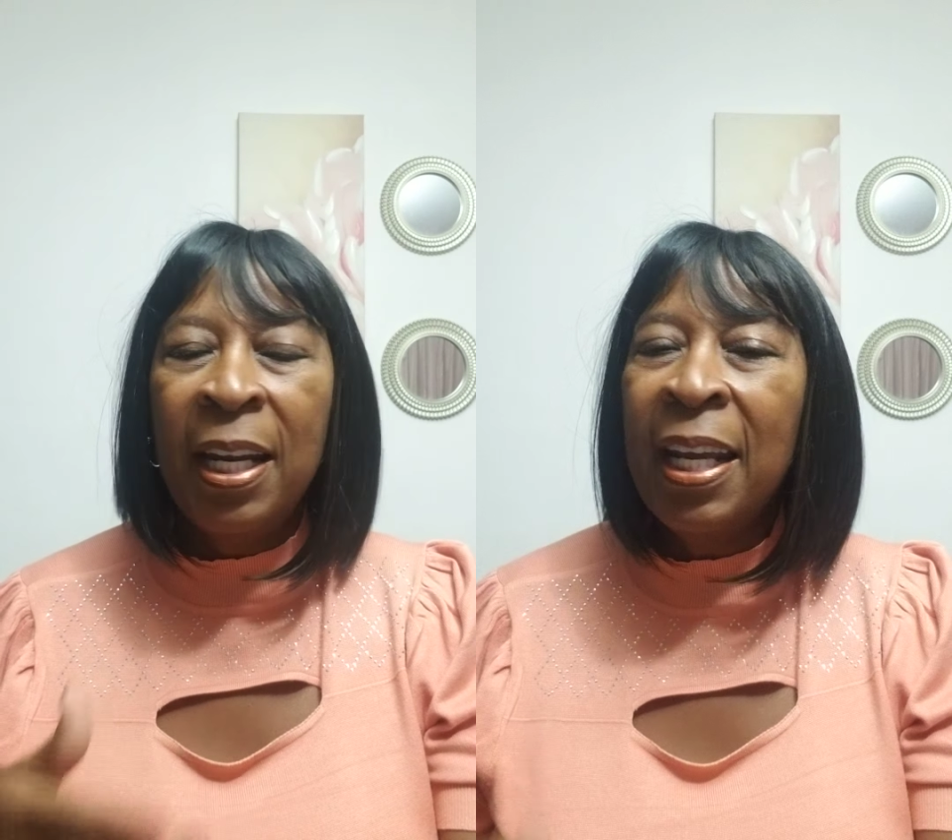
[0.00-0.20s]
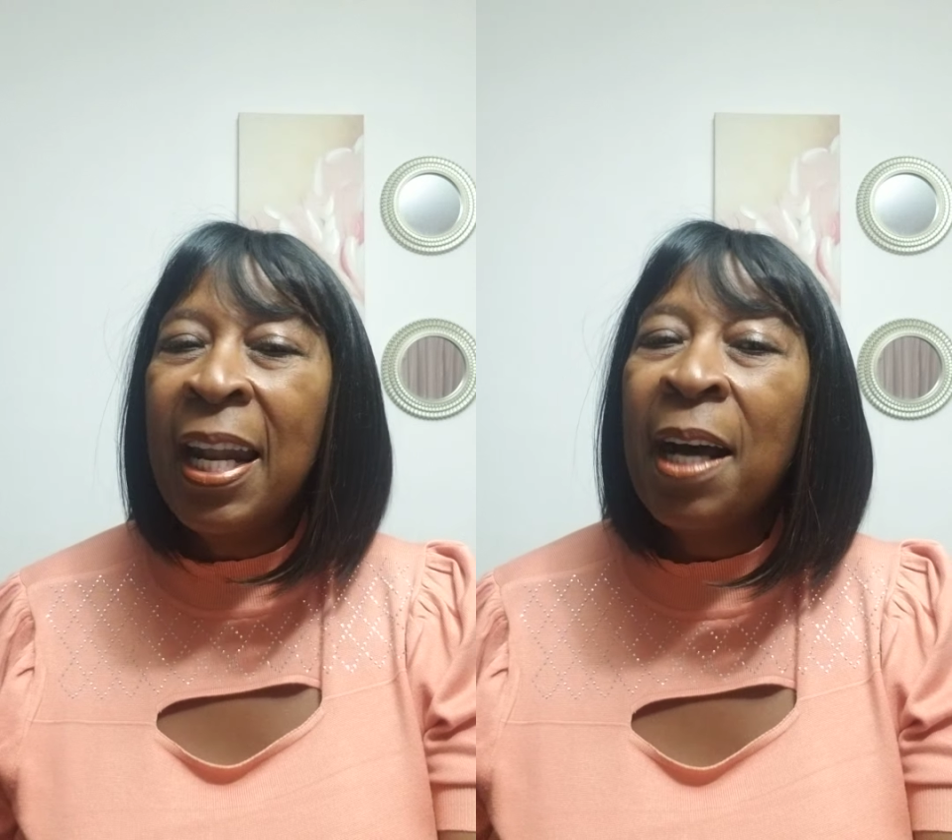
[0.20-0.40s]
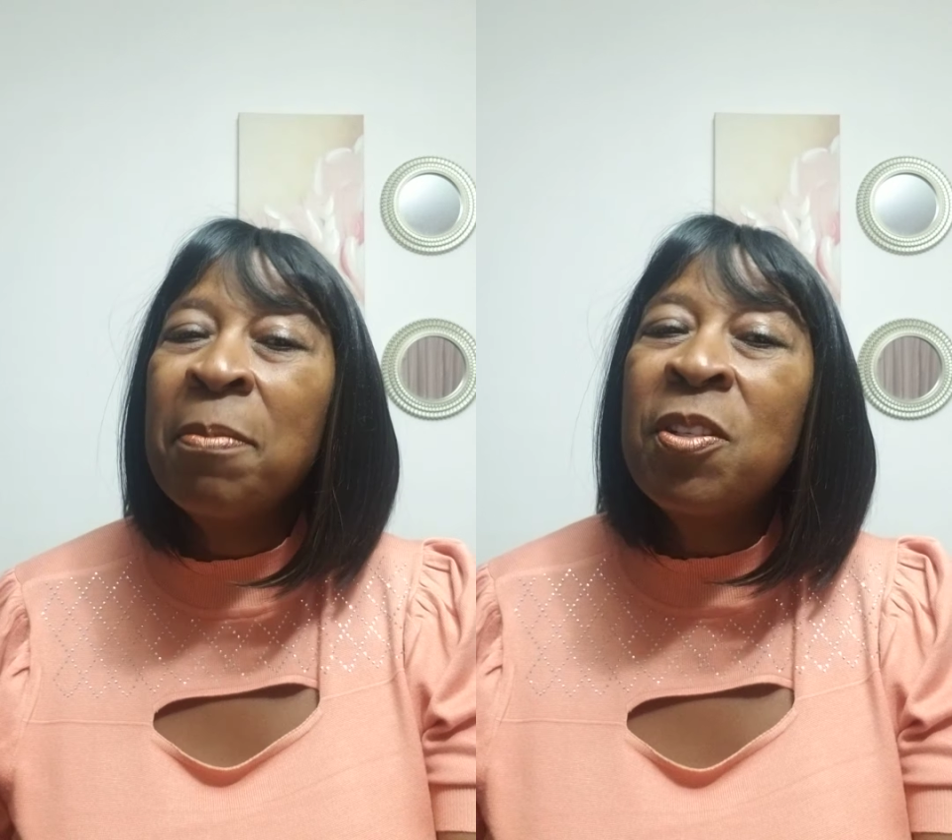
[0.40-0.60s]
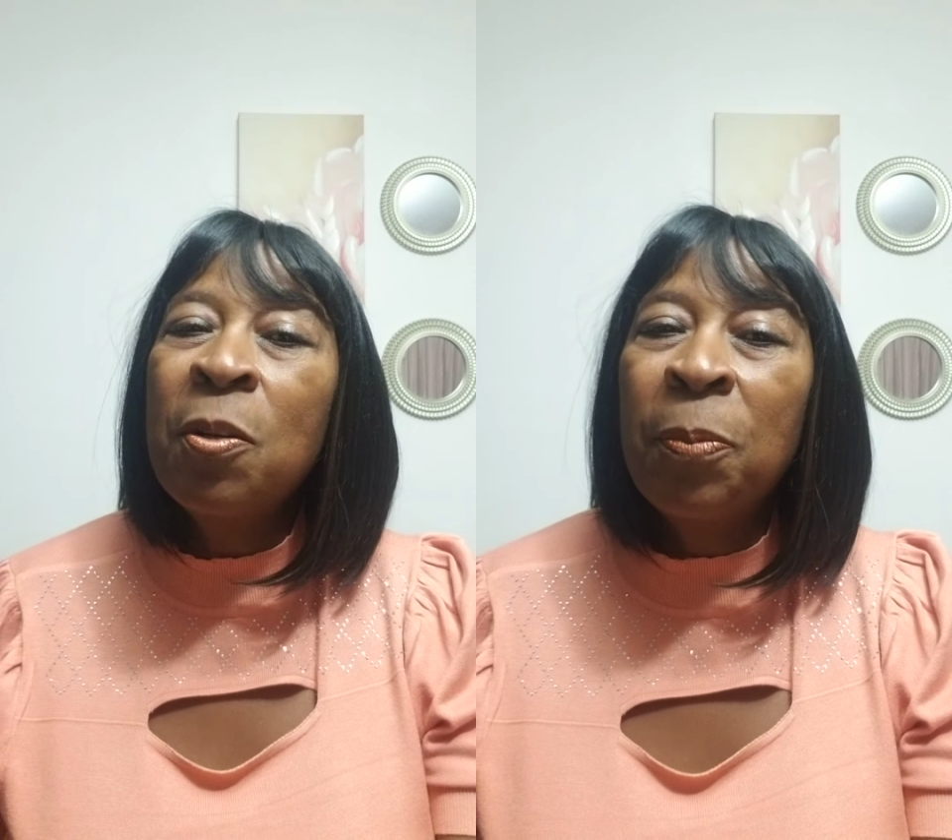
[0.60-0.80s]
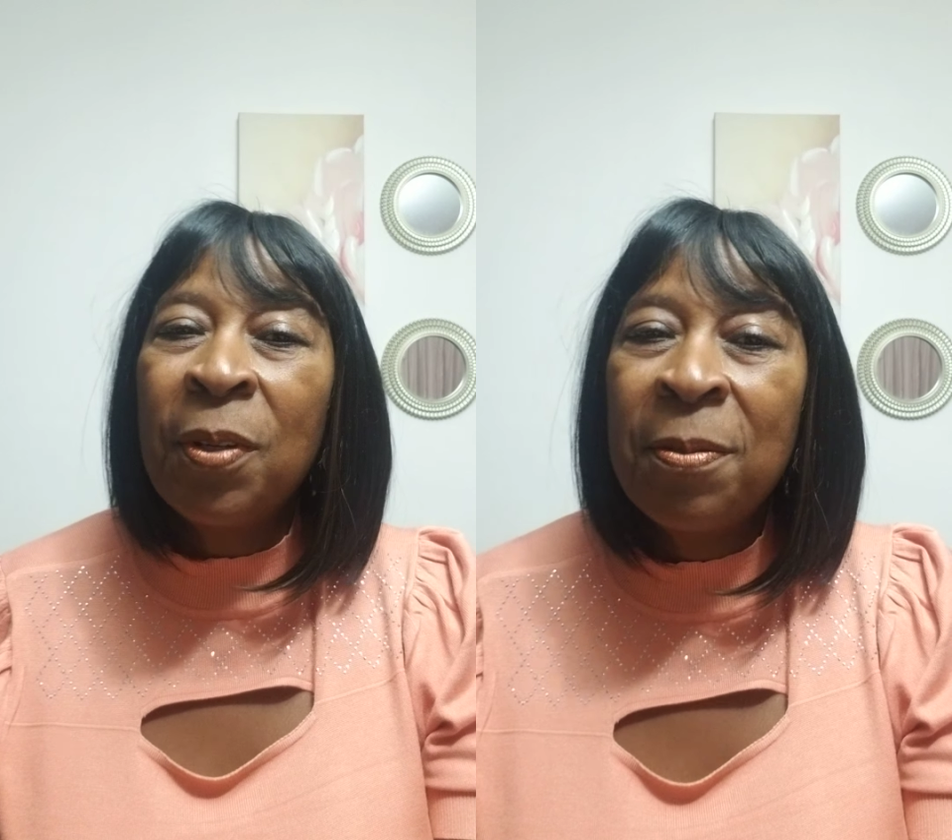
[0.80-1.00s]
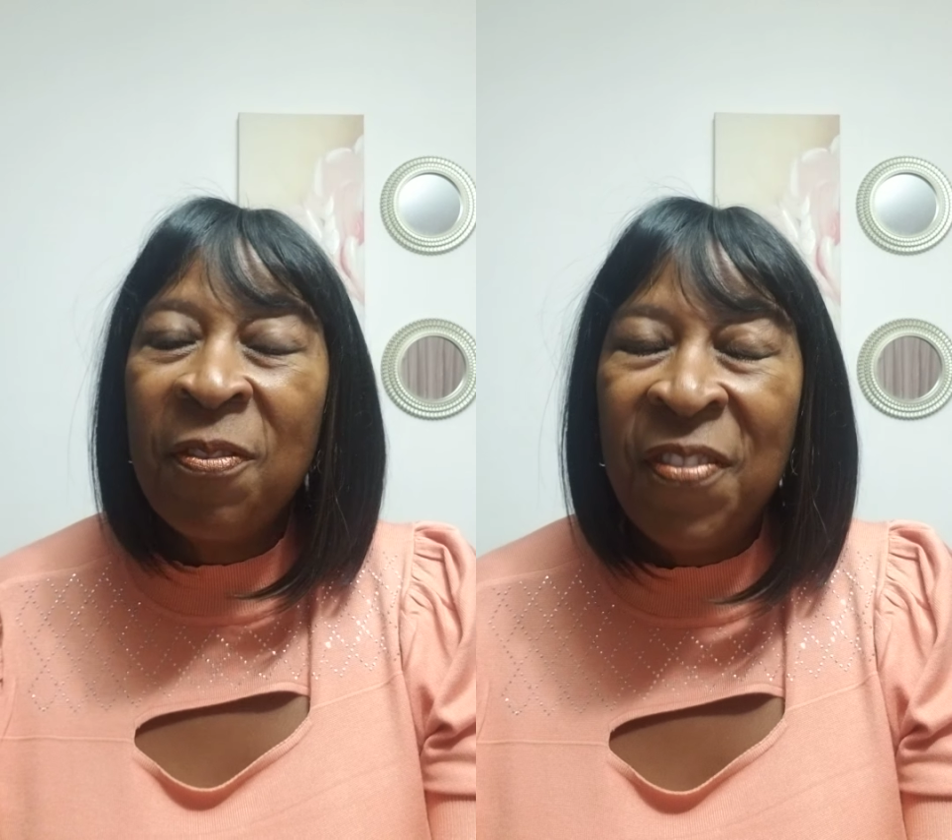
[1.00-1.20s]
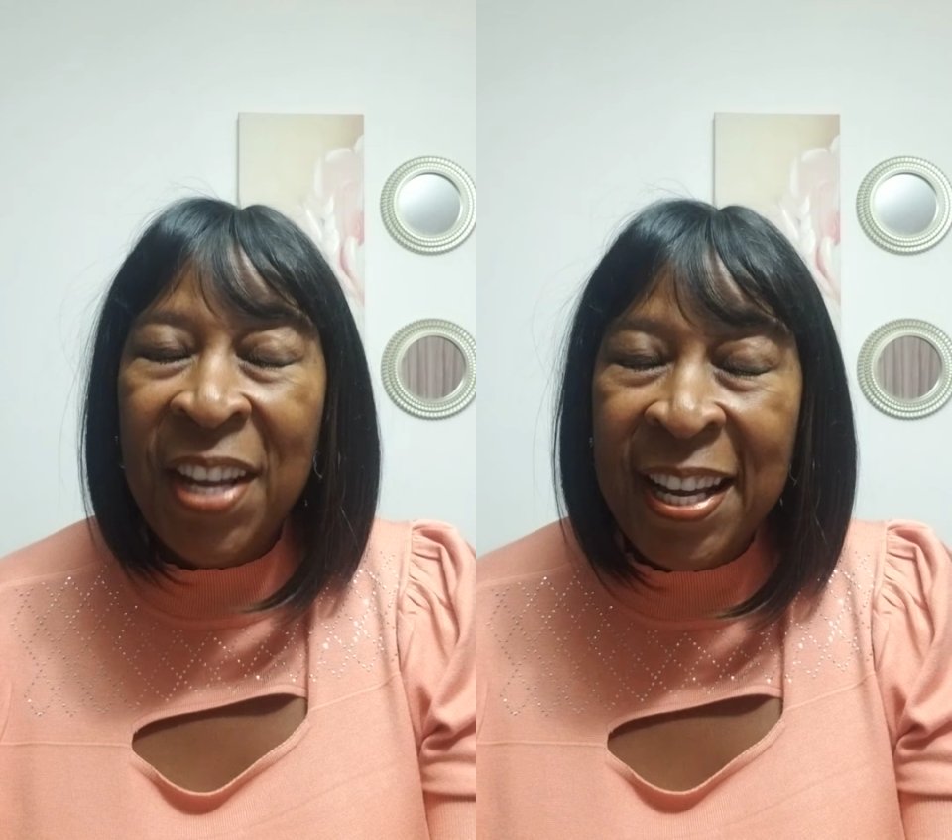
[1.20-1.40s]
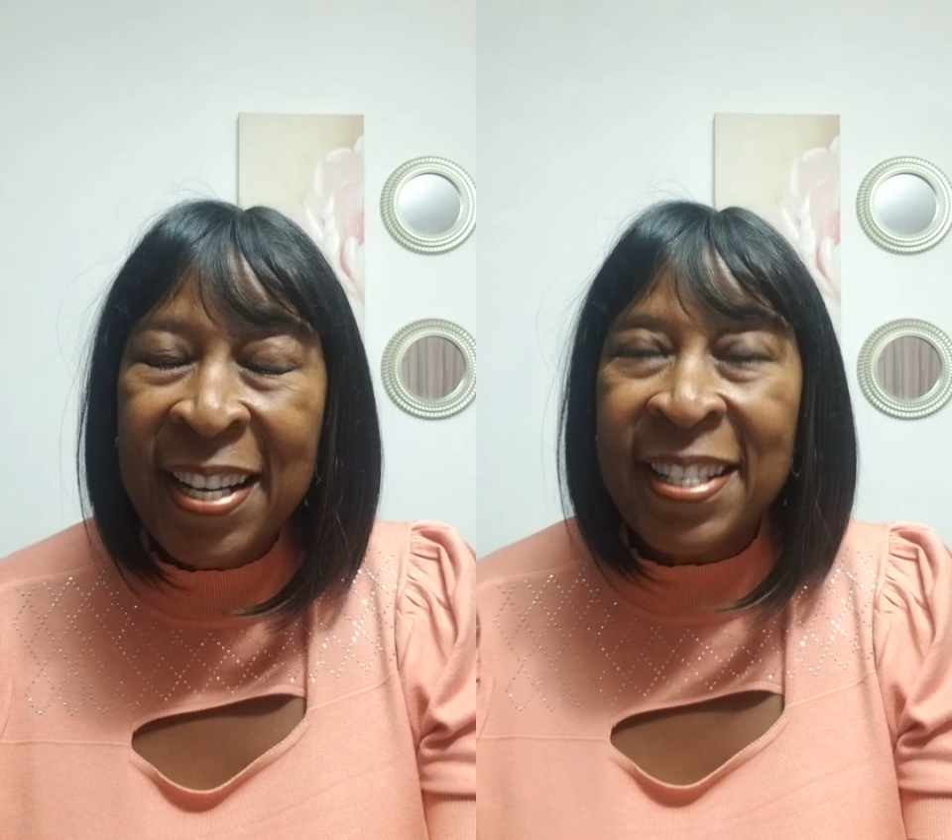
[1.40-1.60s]
it helps to
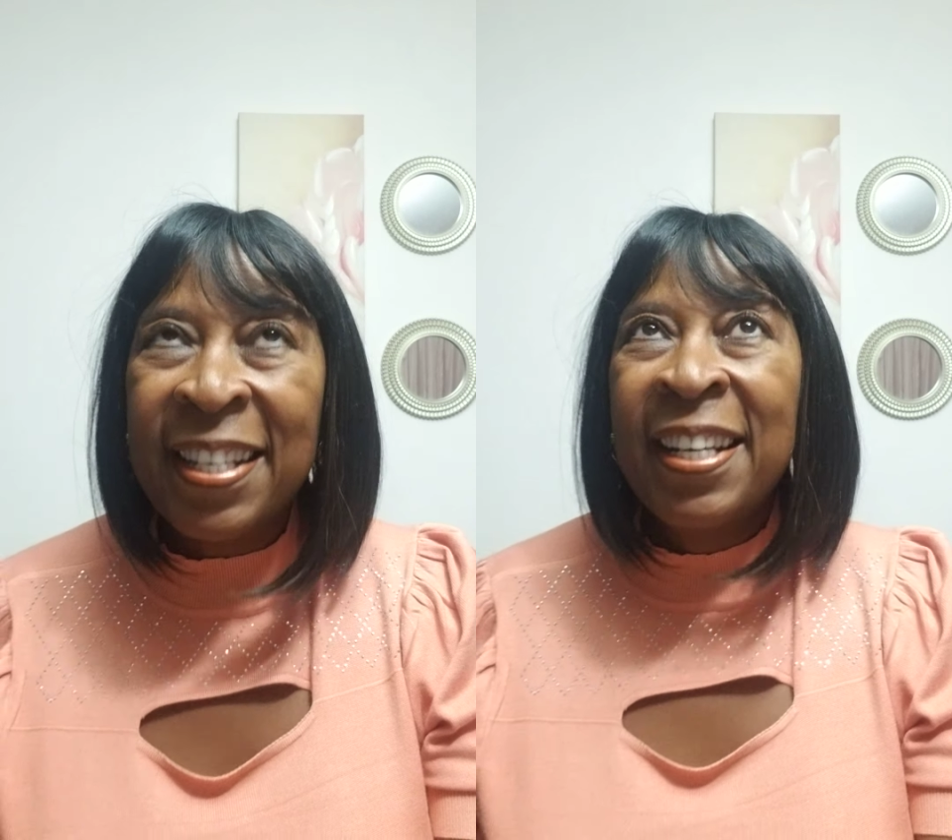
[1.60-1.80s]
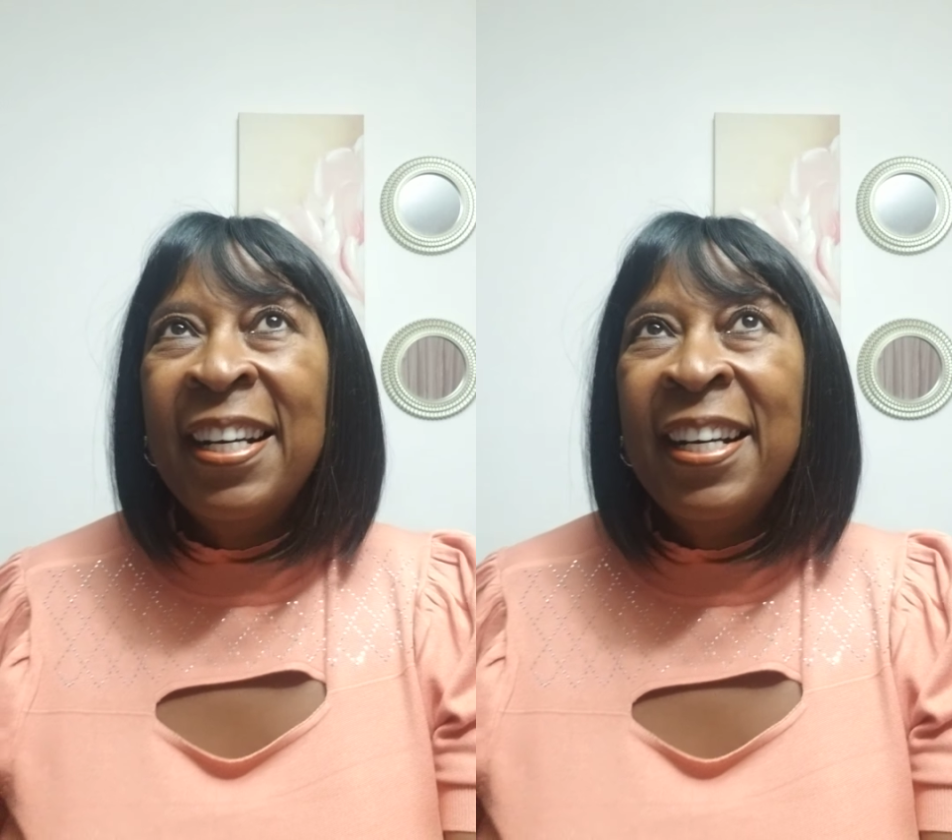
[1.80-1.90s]
prevent